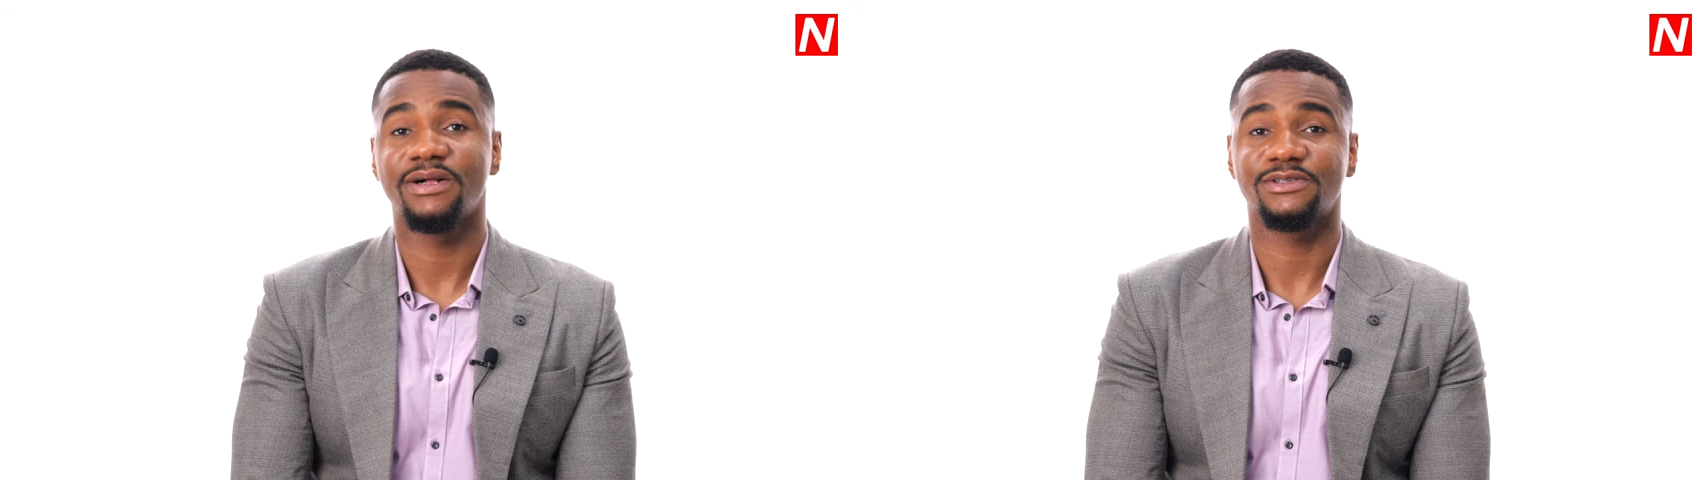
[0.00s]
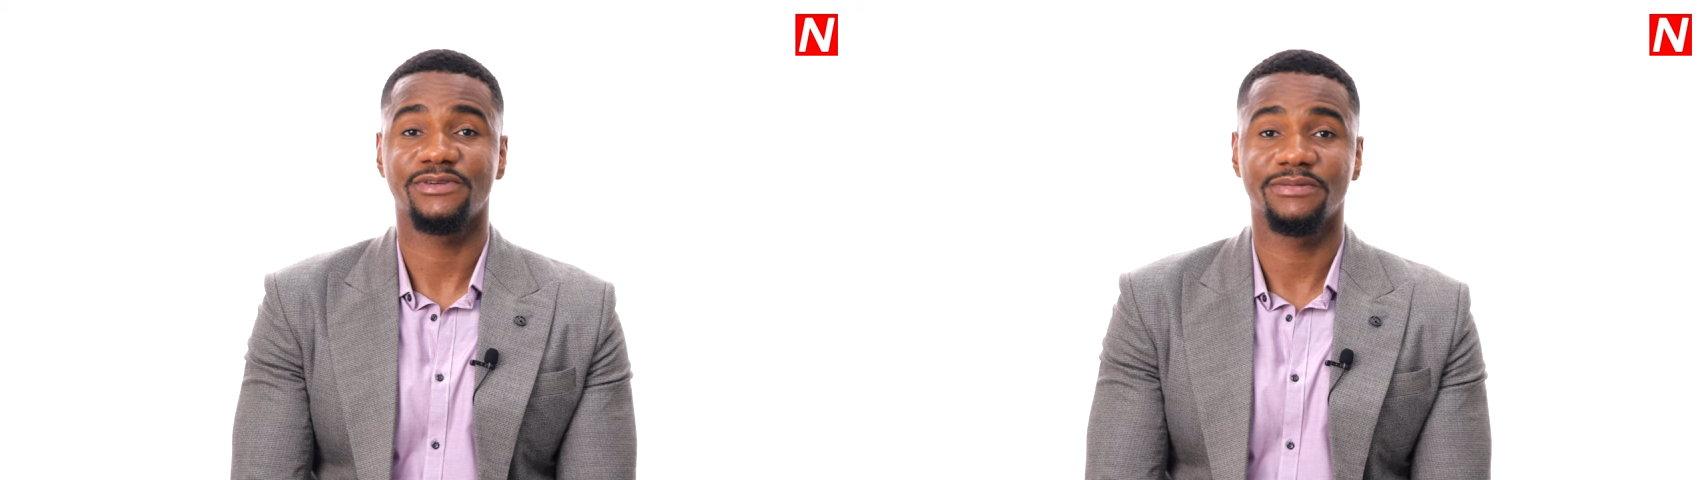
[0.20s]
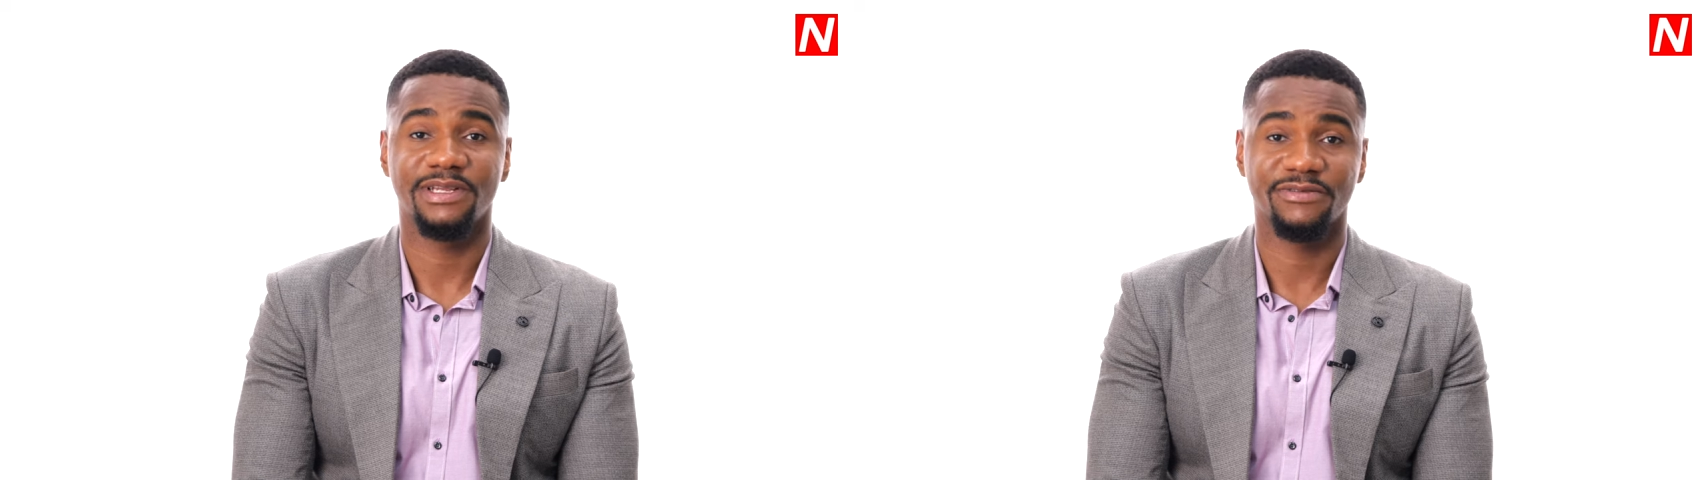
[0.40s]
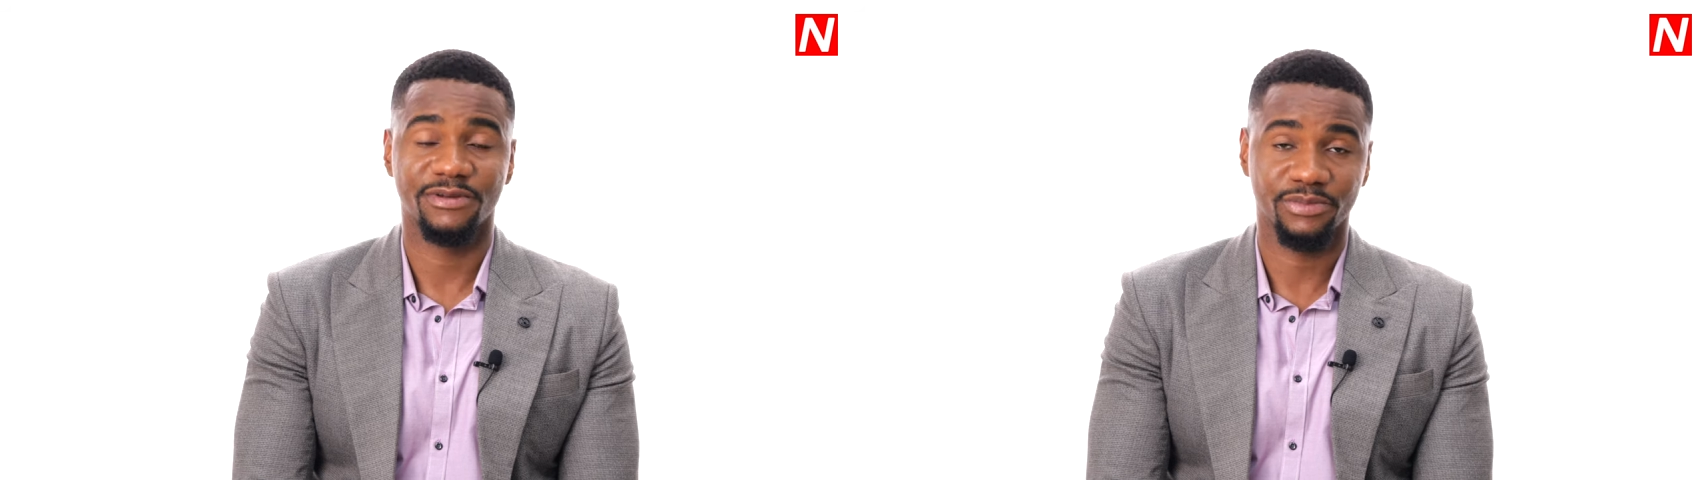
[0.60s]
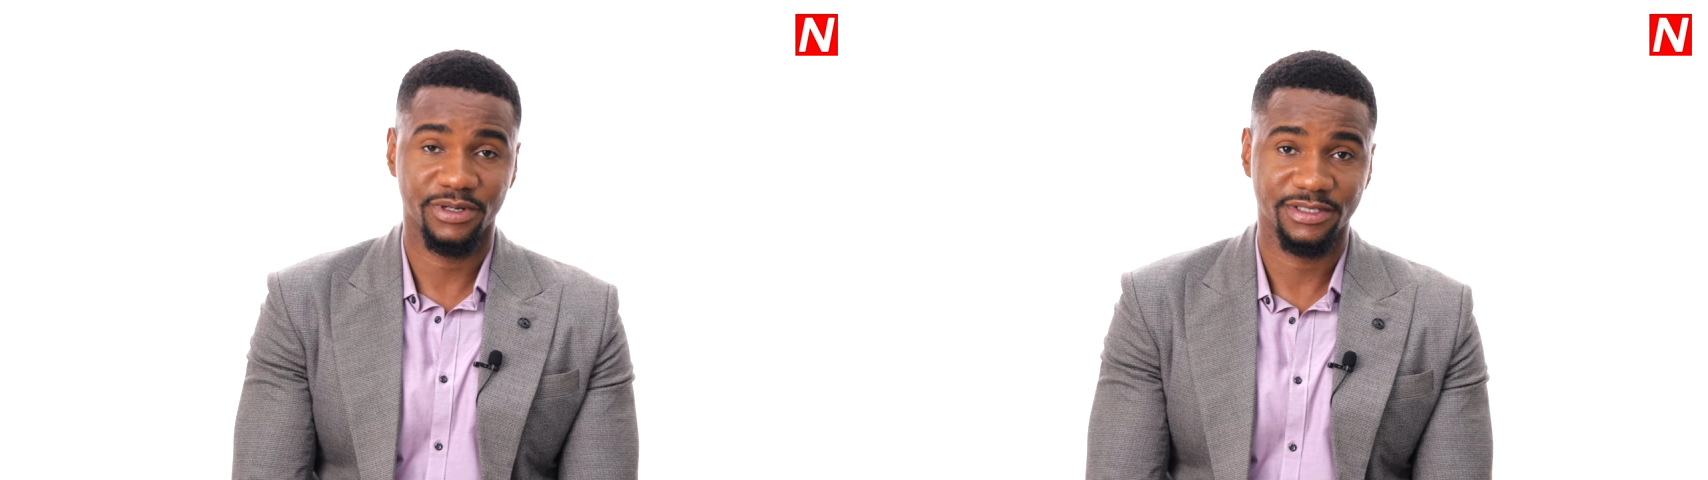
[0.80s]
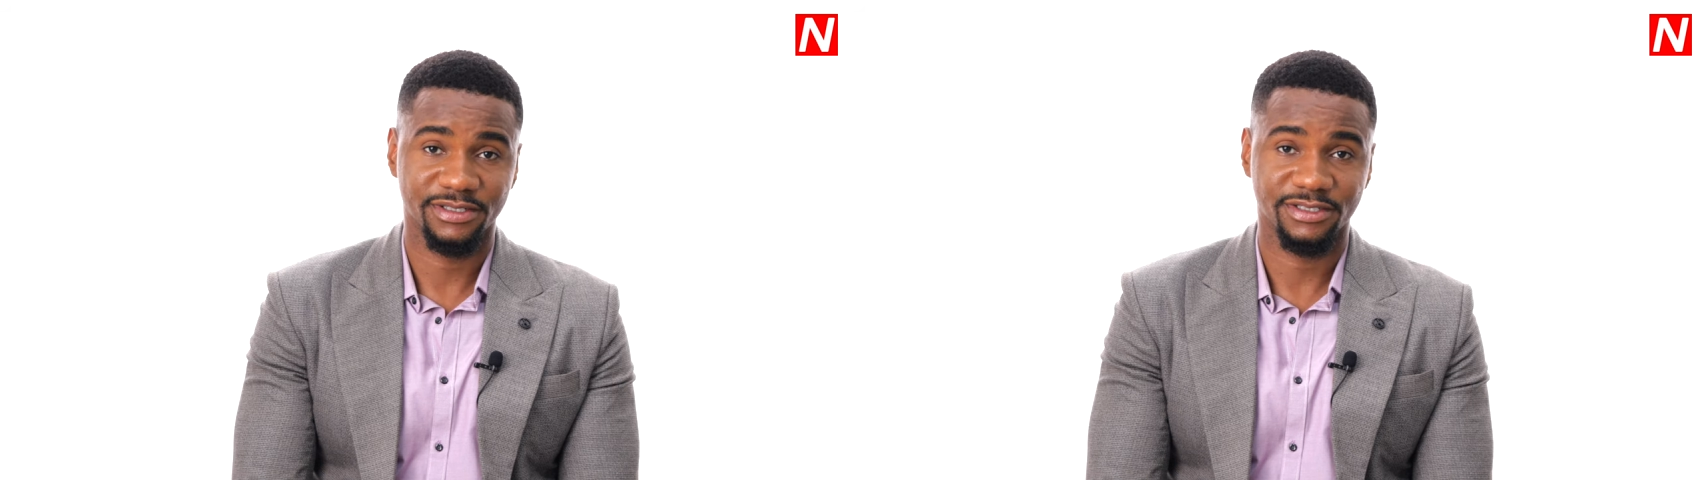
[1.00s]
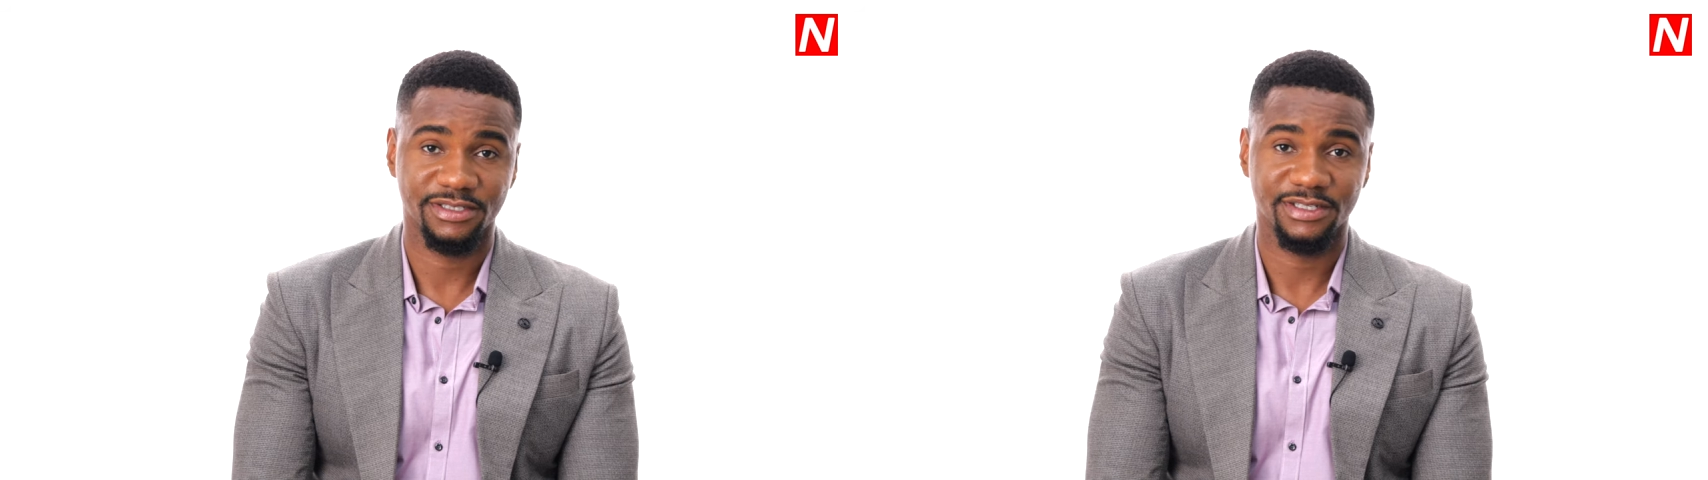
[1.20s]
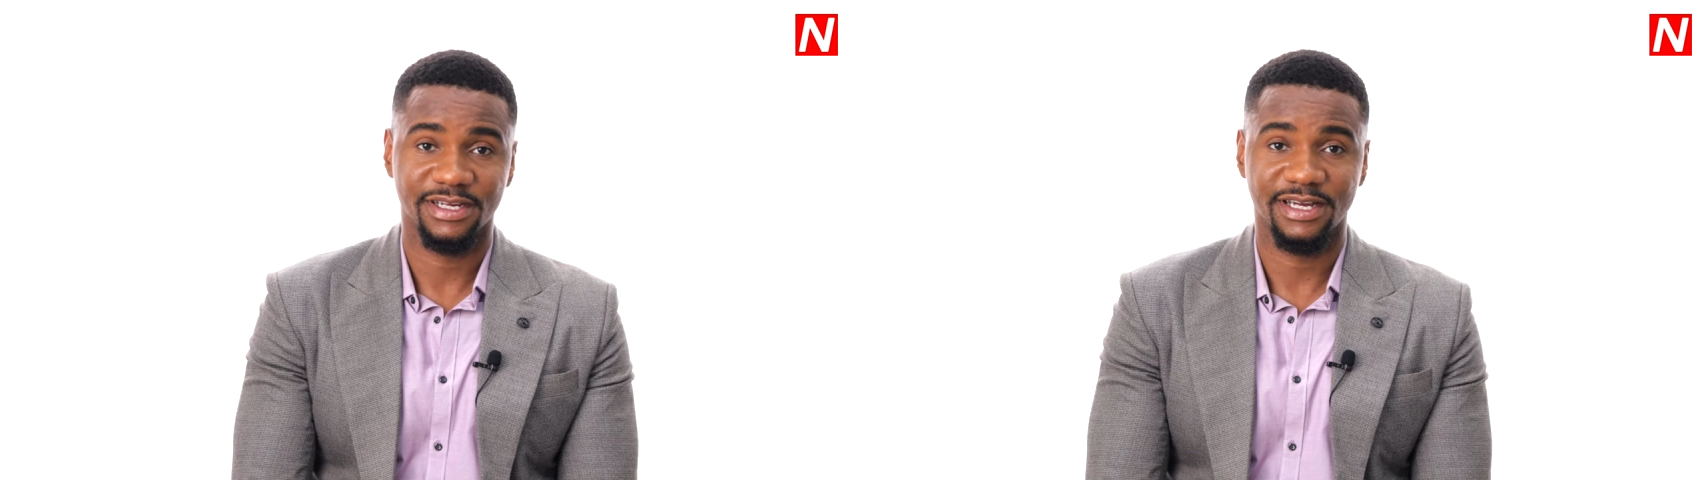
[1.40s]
I was filming Living in Bondage.